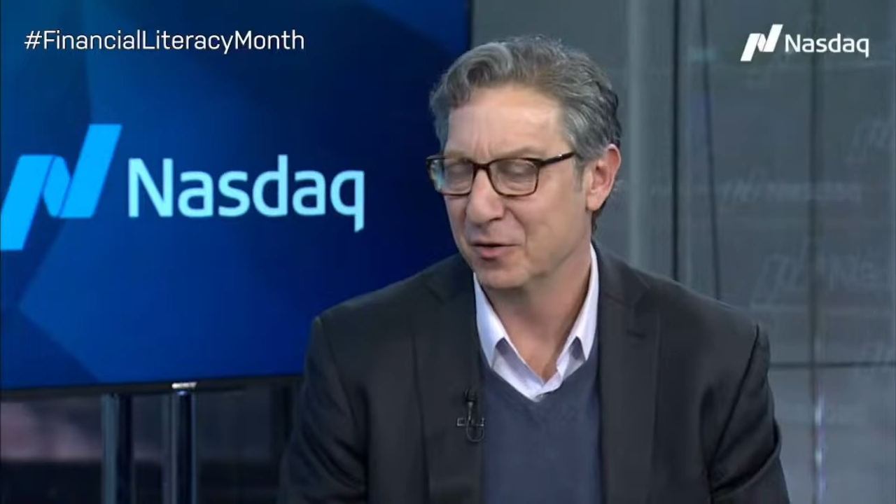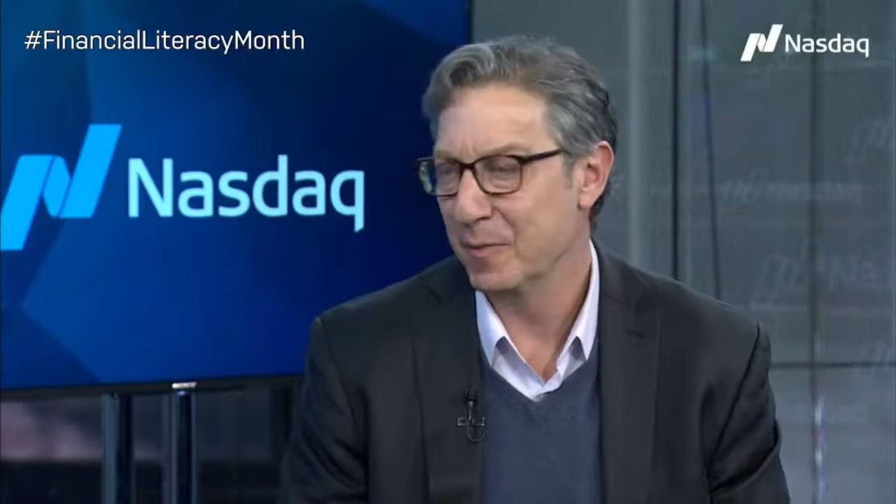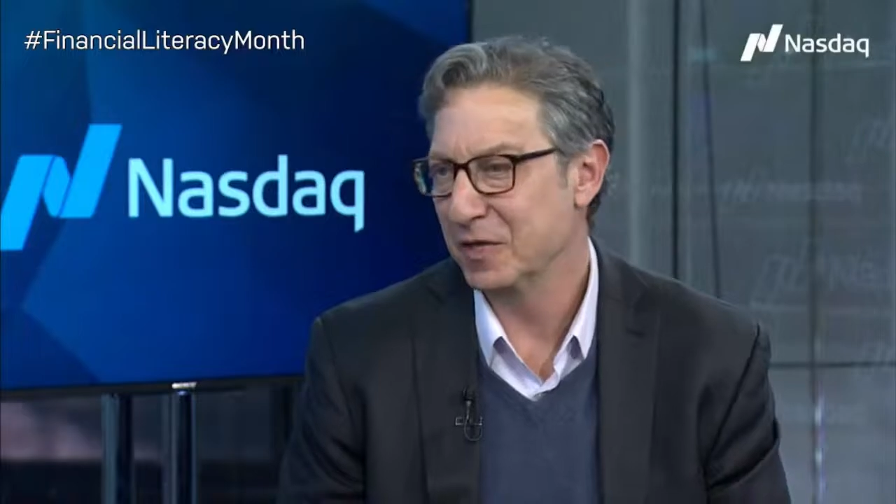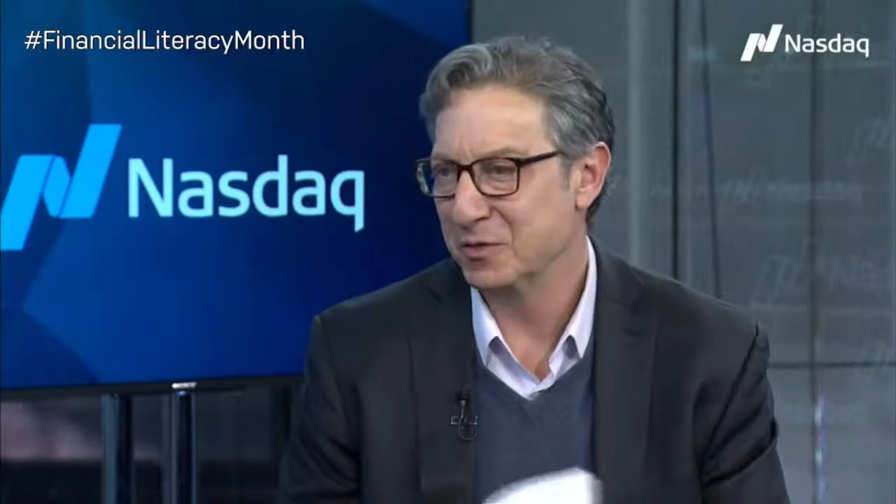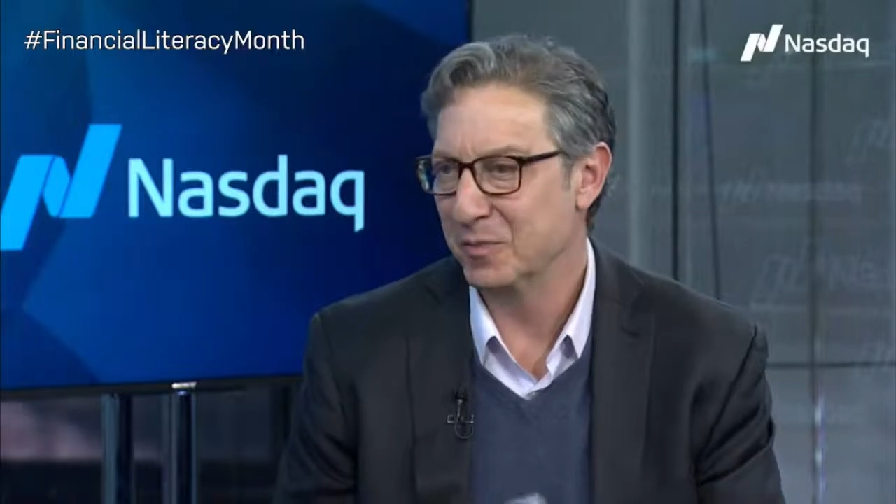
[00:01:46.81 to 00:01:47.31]
you're
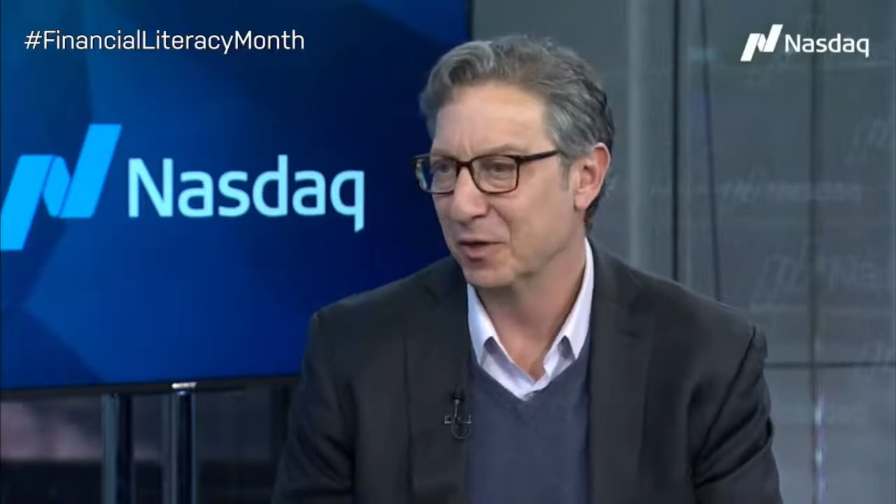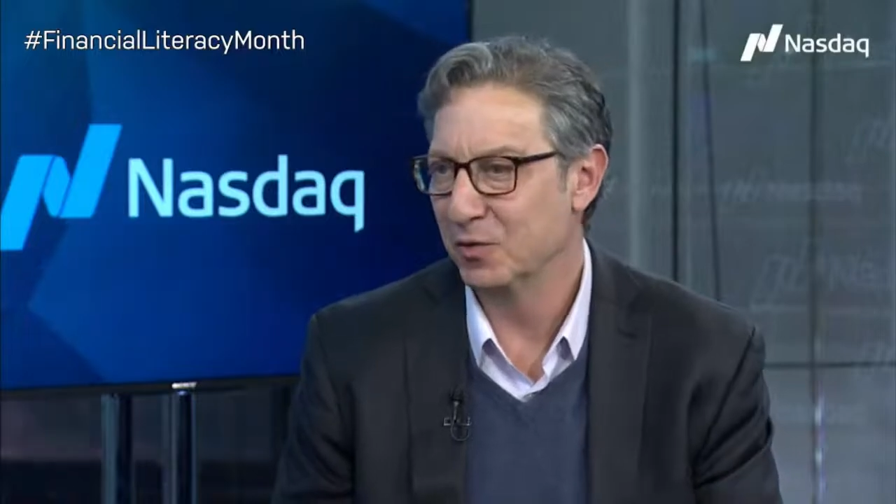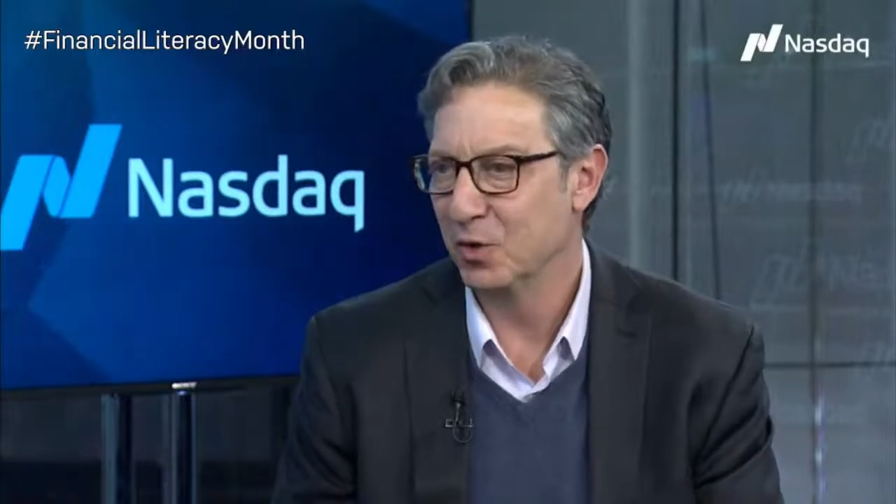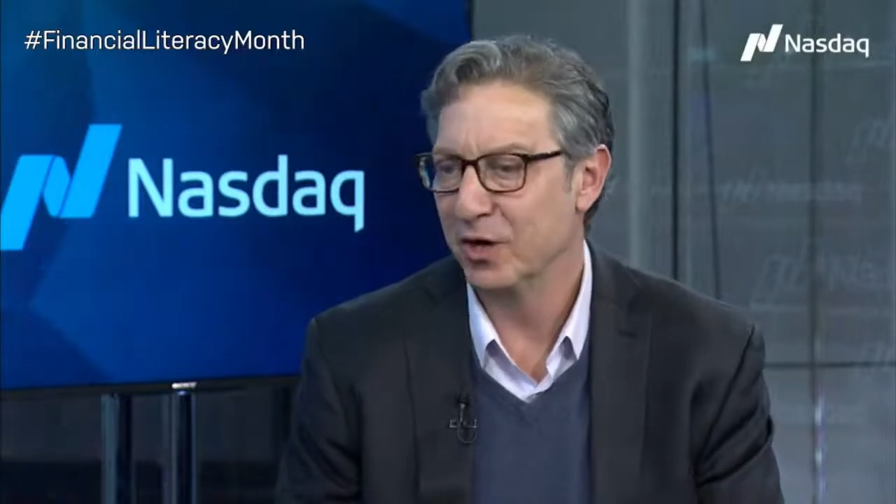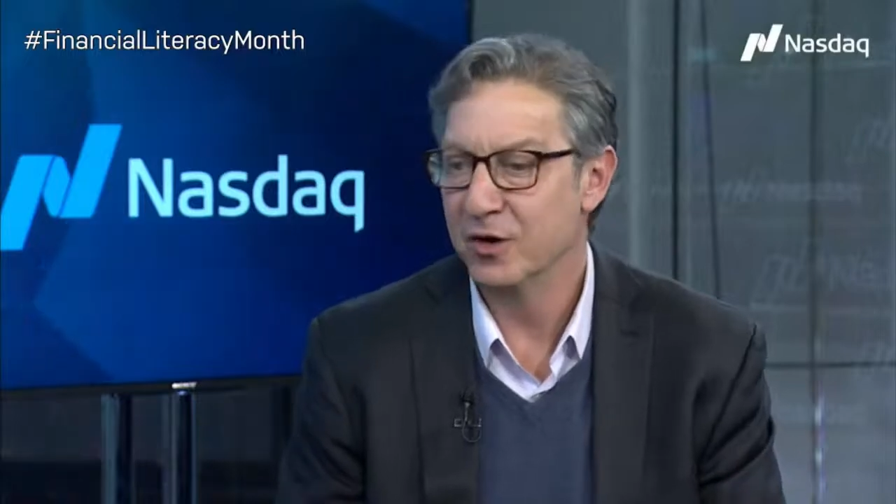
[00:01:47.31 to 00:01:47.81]
about to
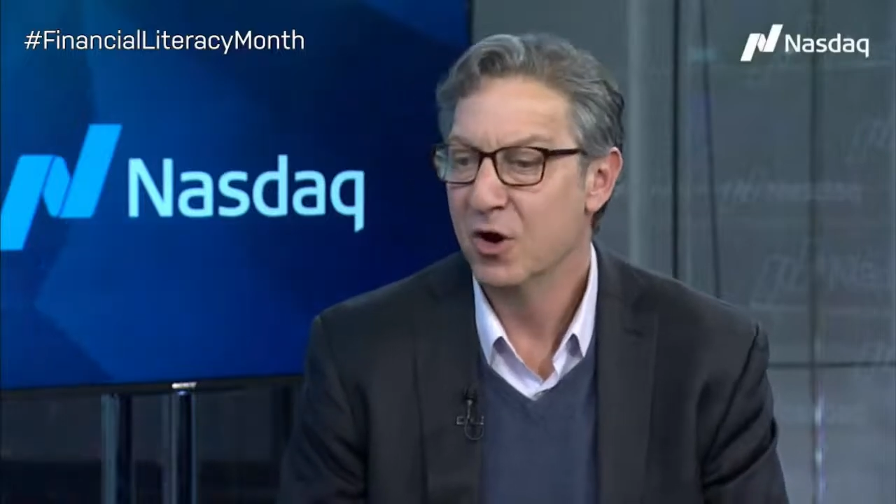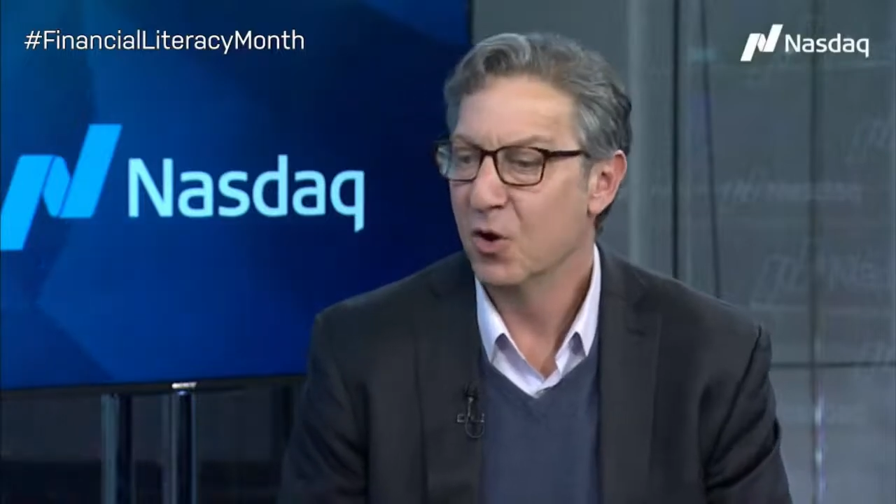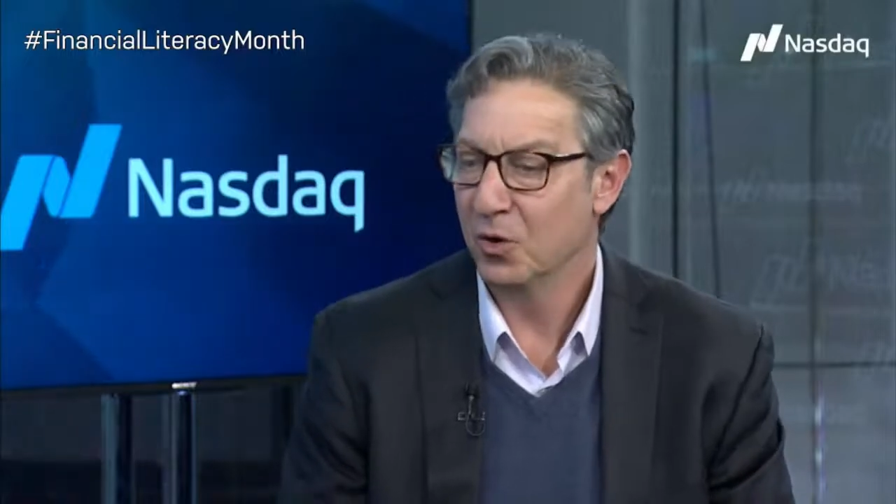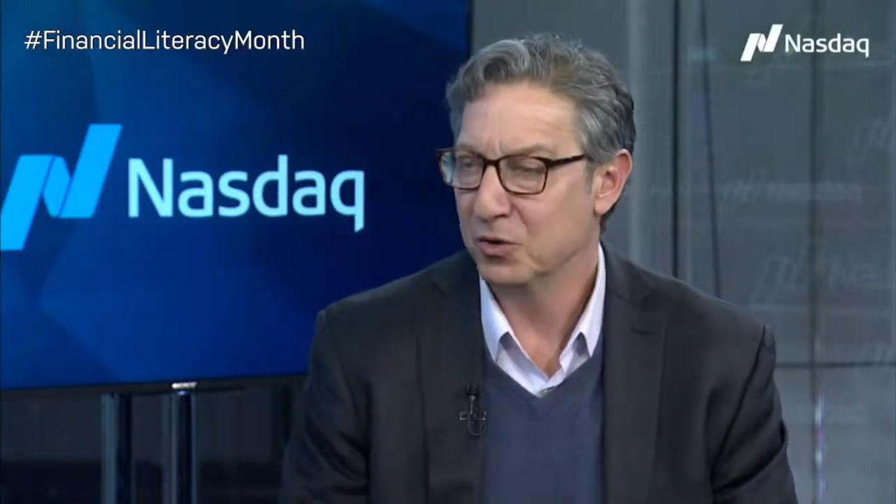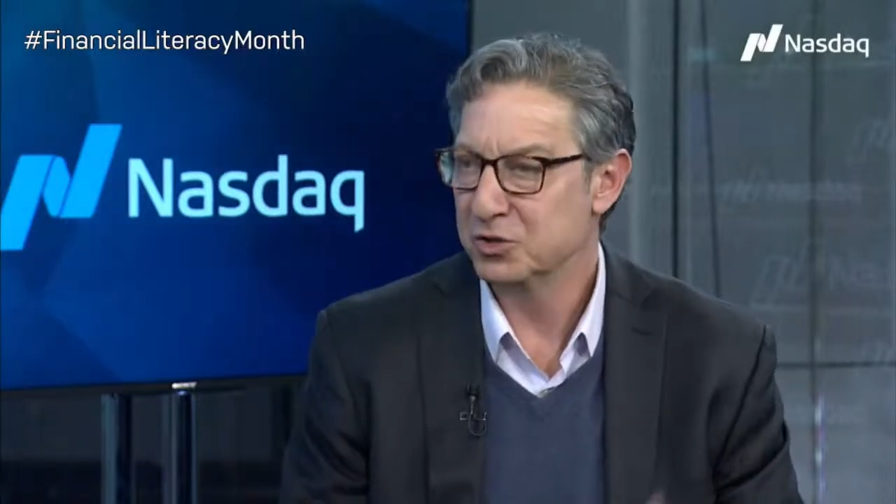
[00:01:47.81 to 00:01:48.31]
build one
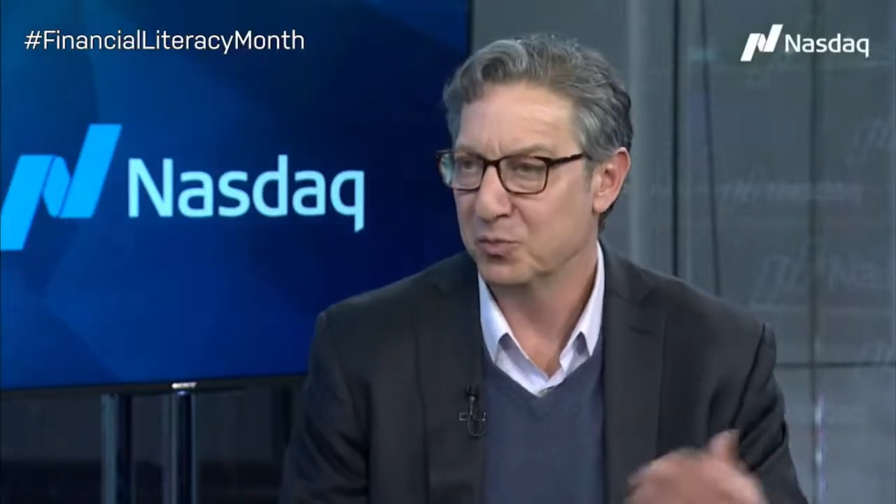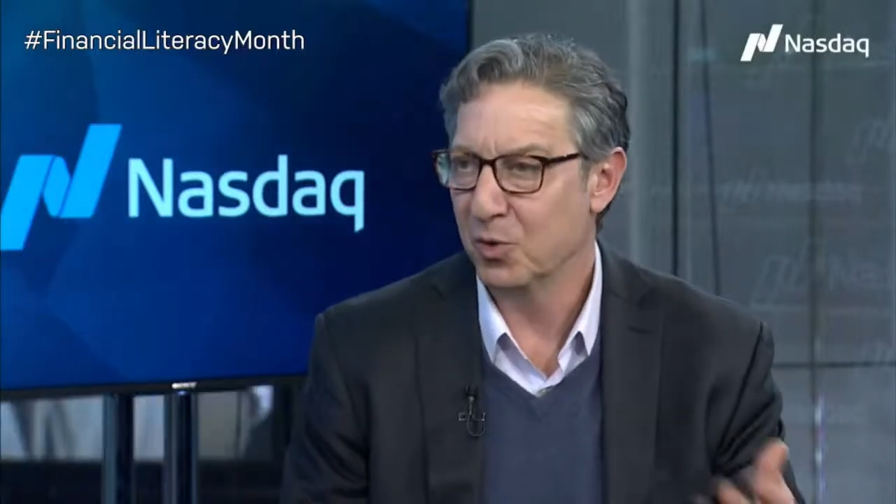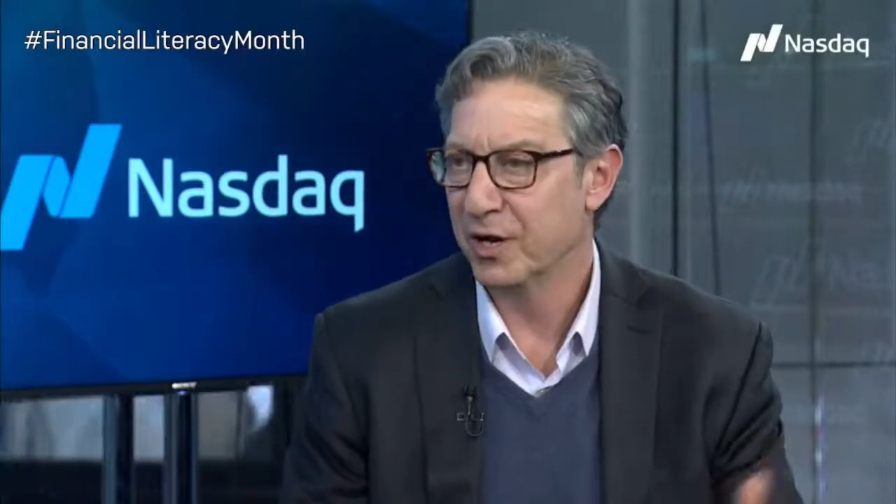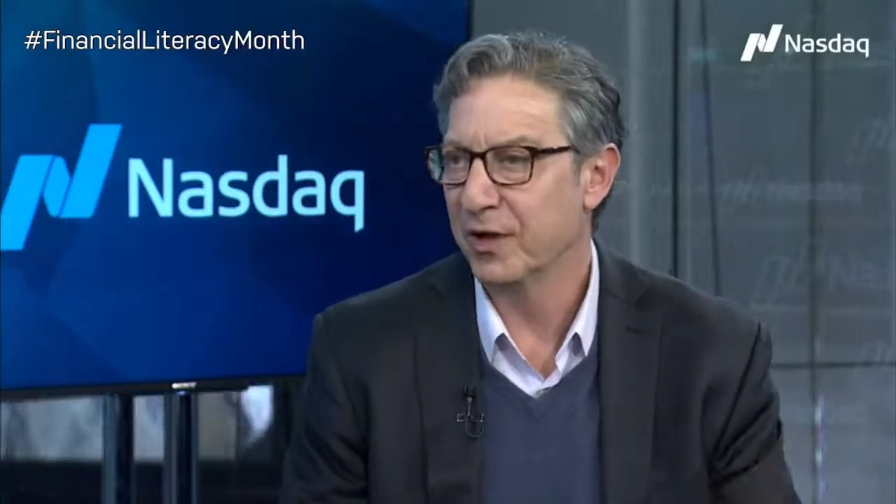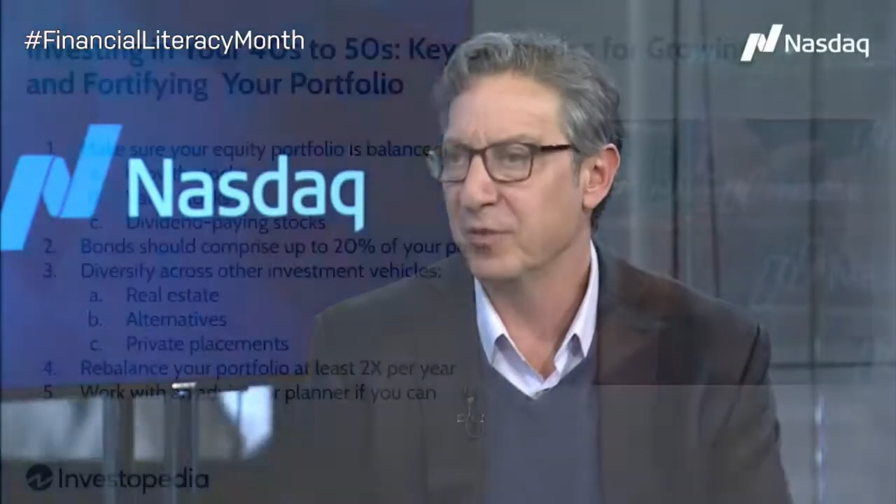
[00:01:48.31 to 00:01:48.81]
or you're
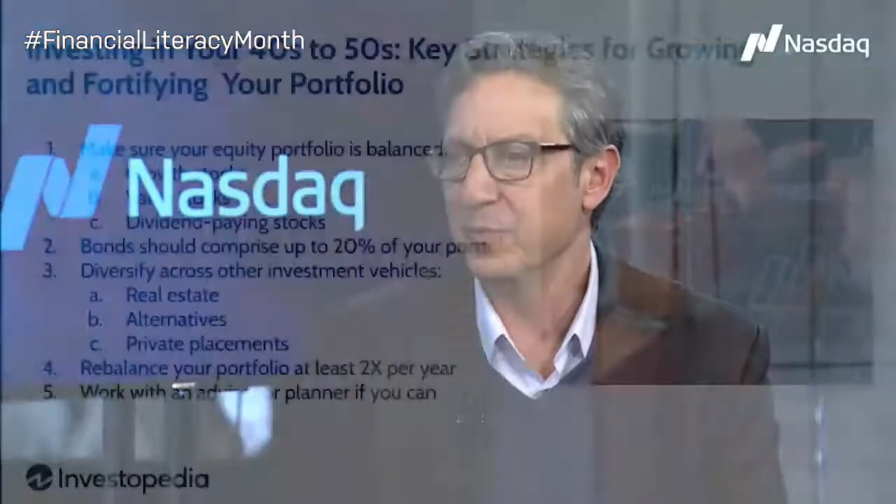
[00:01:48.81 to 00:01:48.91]
supporting